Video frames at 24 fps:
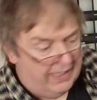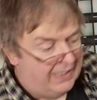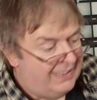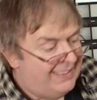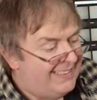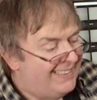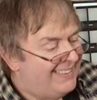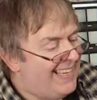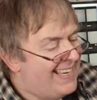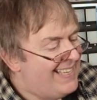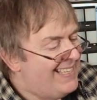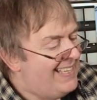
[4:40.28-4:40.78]

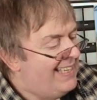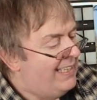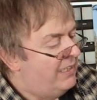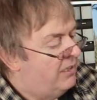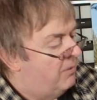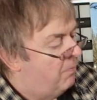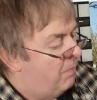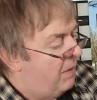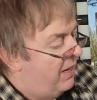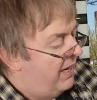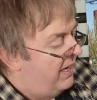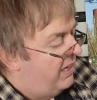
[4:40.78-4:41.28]

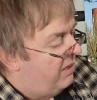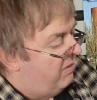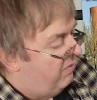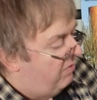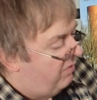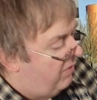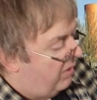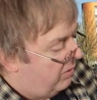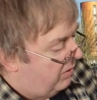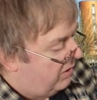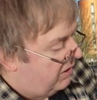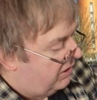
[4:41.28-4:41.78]
setting the plane
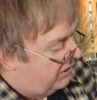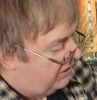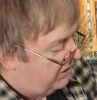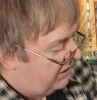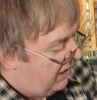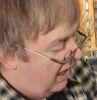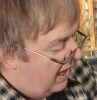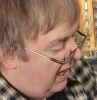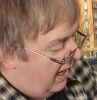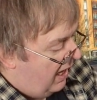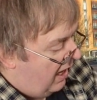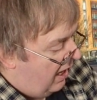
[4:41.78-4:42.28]
of
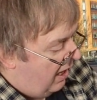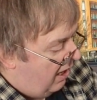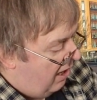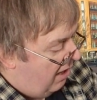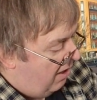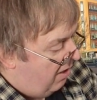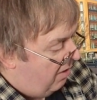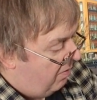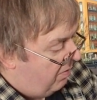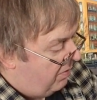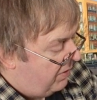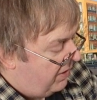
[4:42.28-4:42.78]
focus,
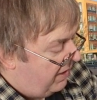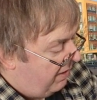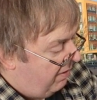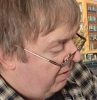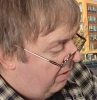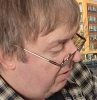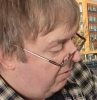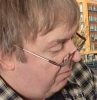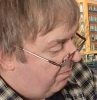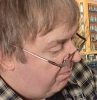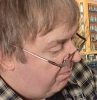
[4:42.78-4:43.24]
the